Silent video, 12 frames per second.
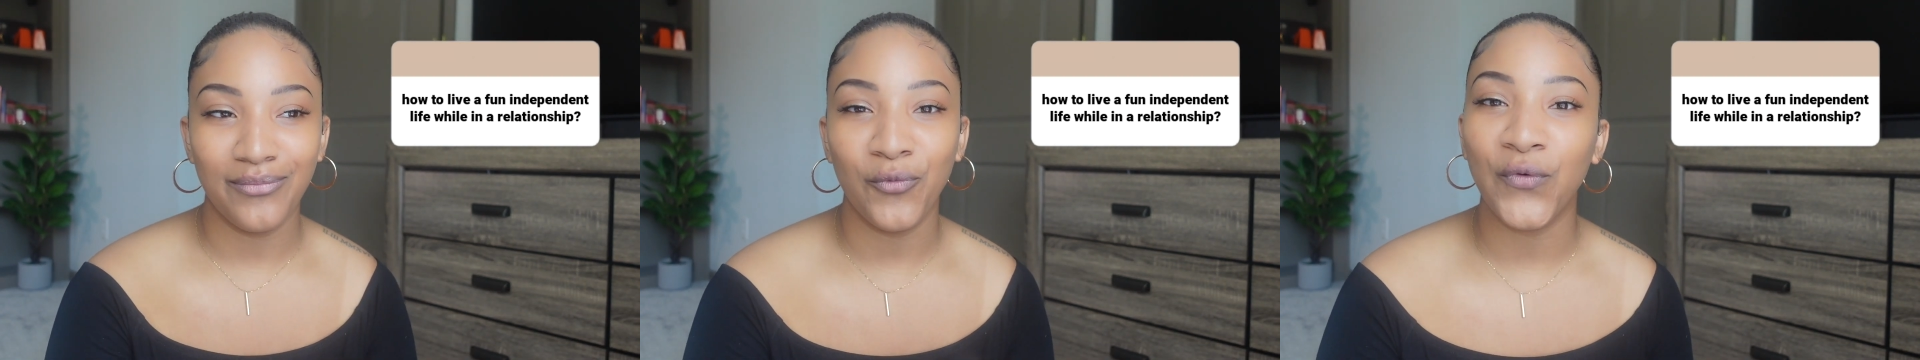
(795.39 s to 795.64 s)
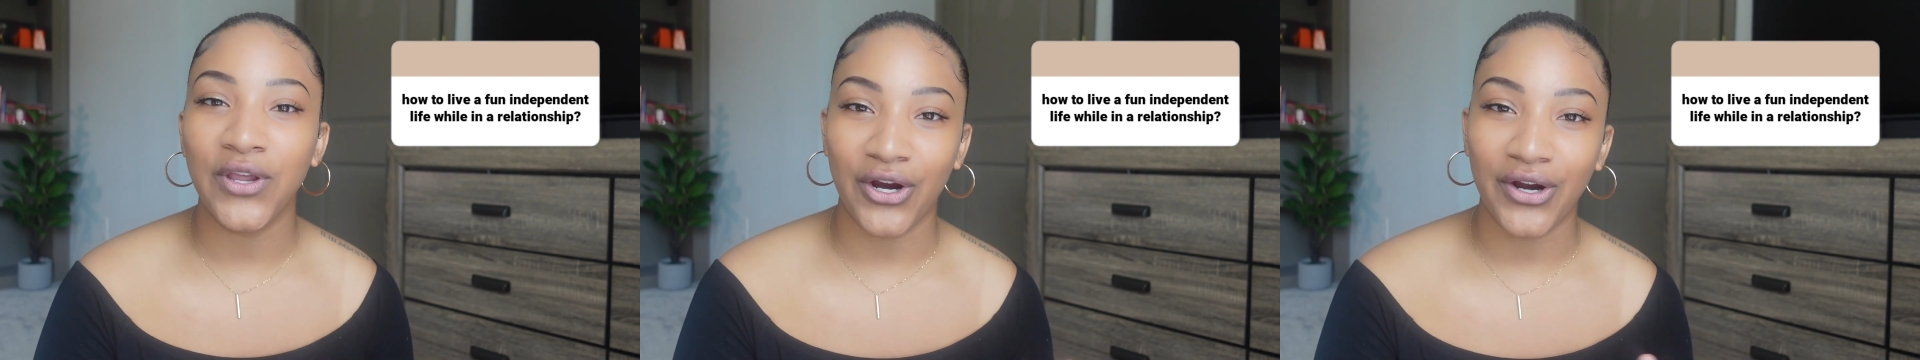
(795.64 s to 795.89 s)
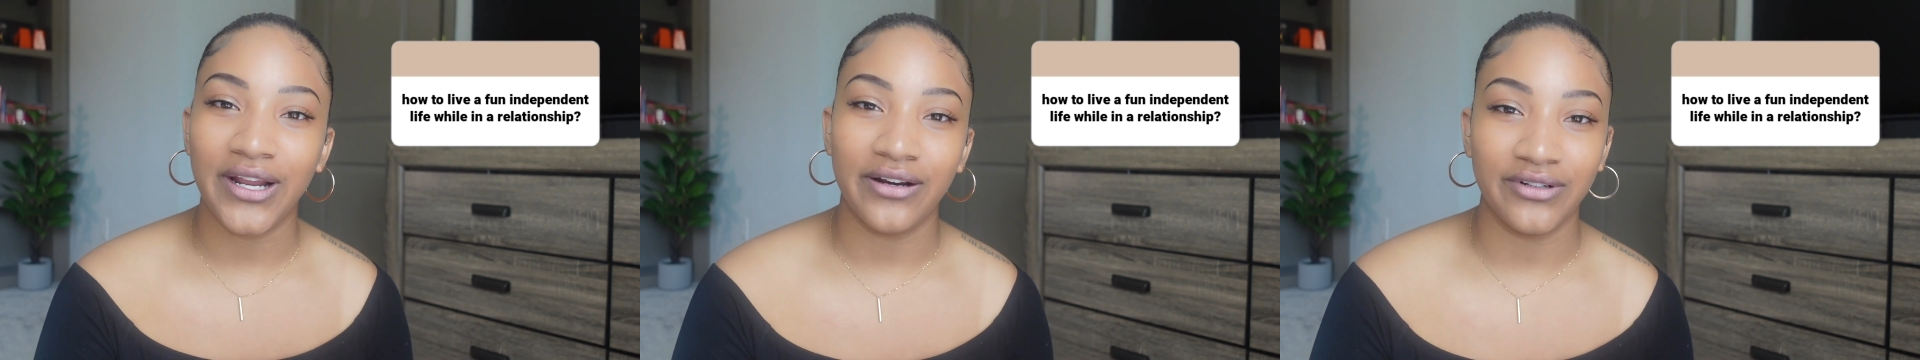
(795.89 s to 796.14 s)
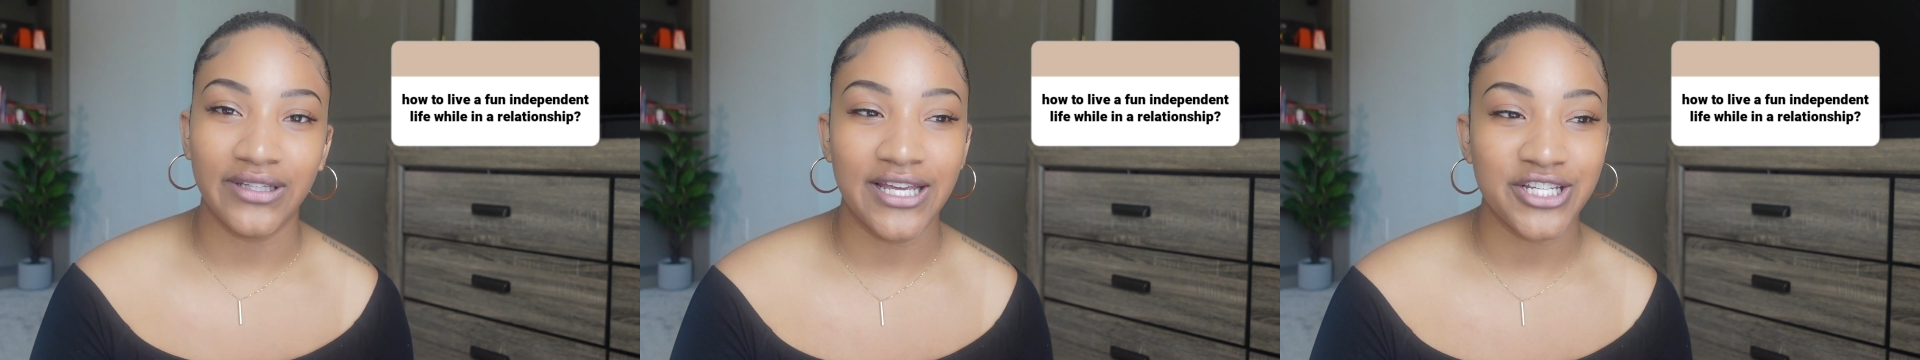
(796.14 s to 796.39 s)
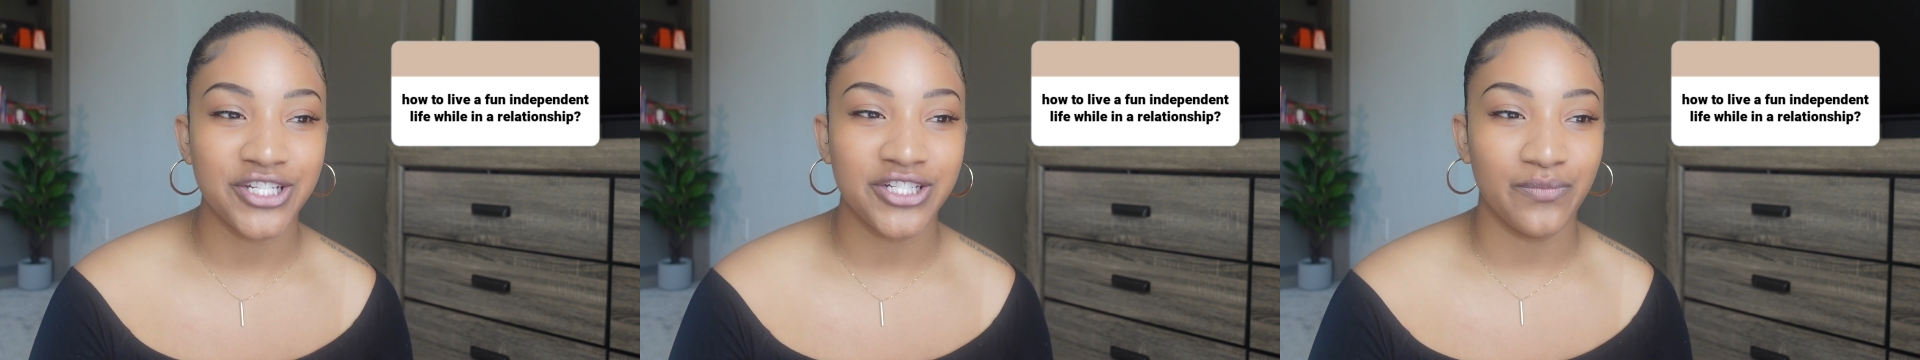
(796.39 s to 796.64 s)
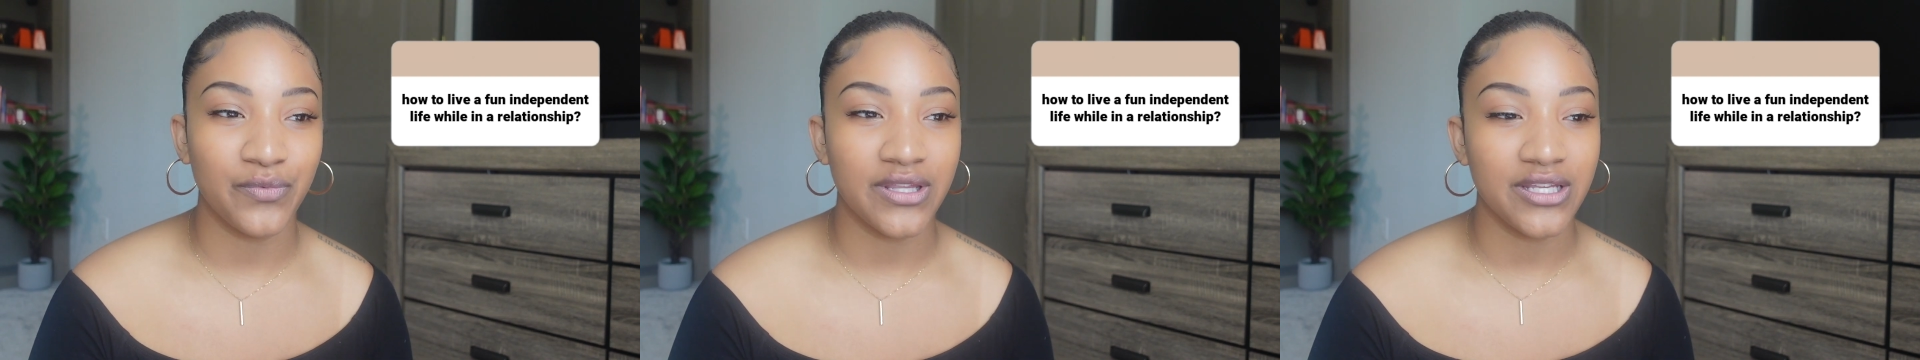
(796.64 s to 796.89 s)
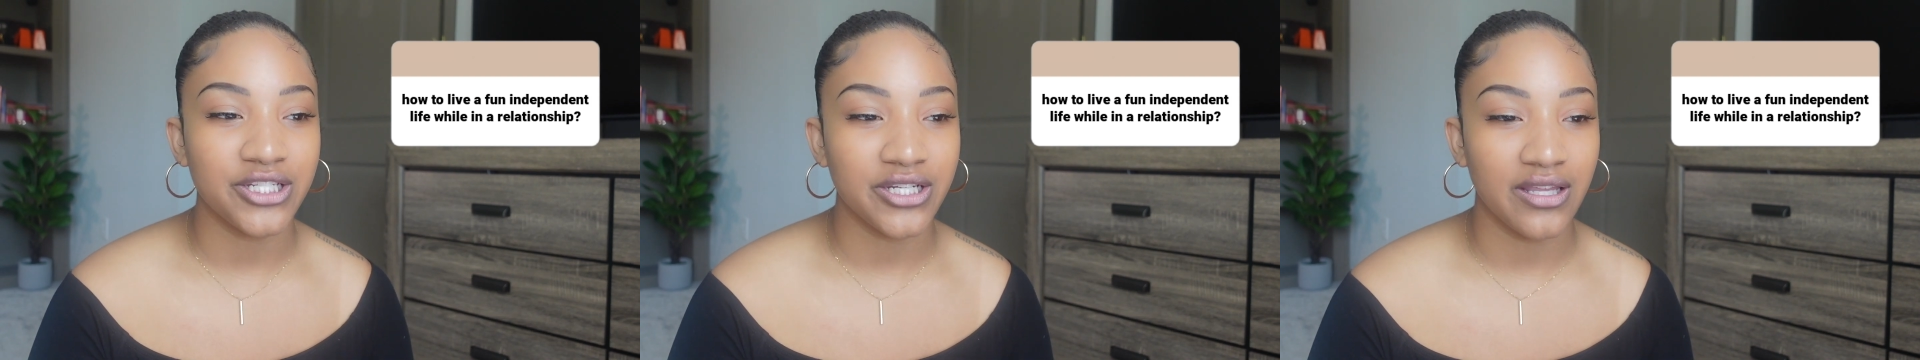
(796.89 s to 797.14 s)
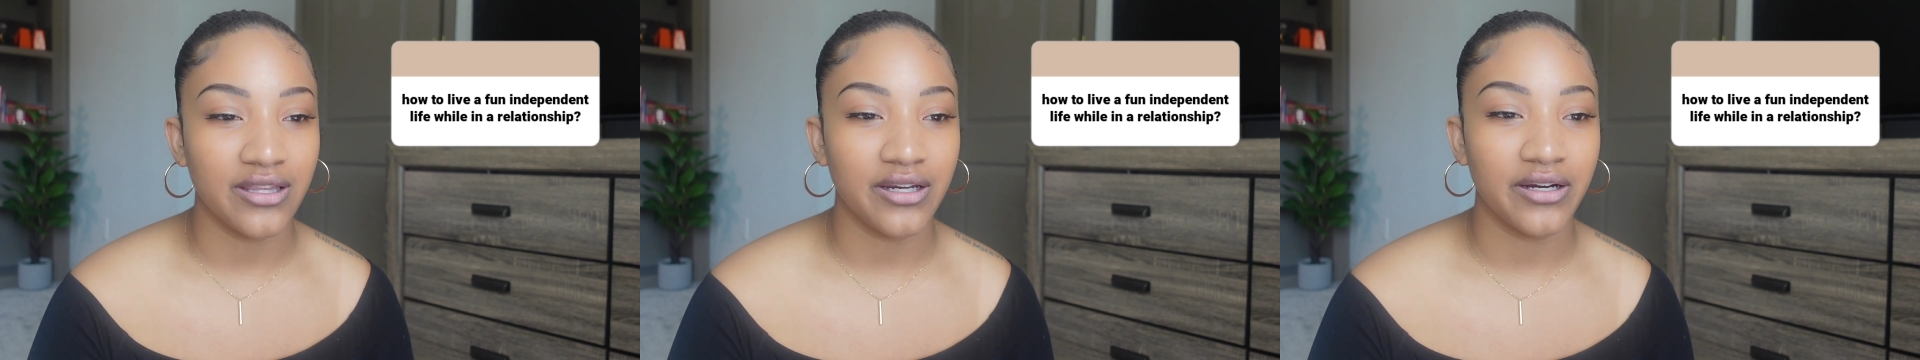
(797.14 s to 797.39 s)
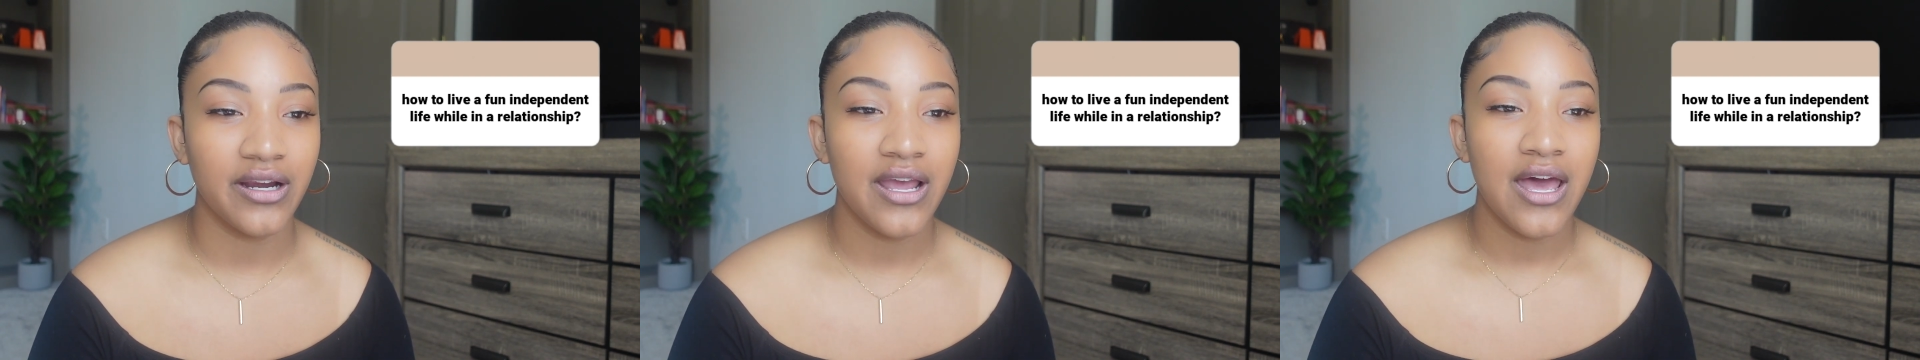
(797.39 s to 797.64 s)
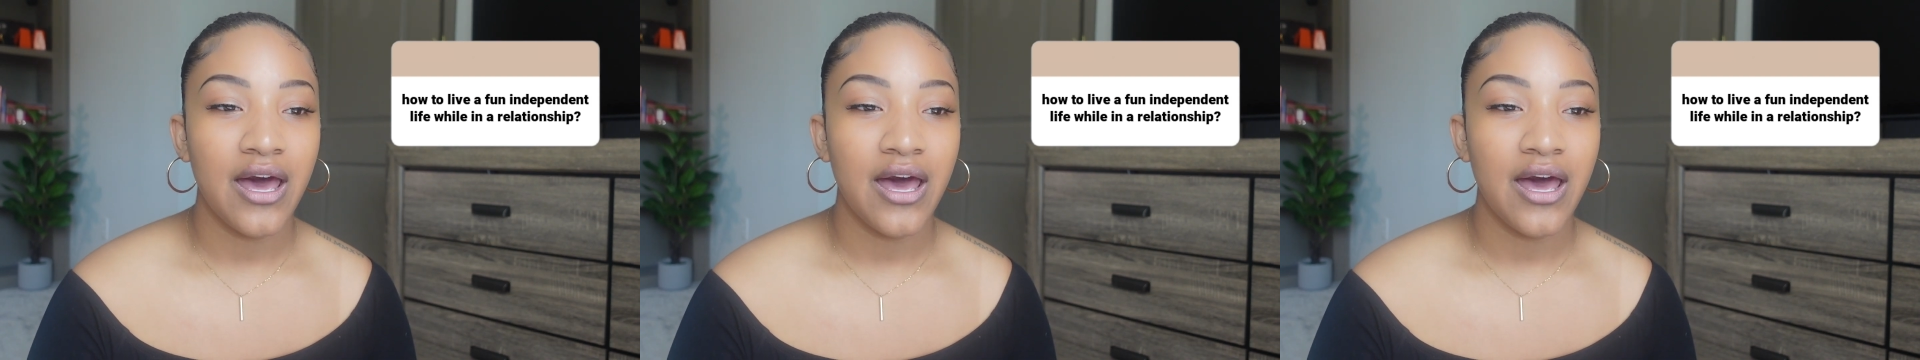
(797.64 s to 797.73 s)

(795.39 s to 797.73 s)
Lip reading: we are in a relationship with each other,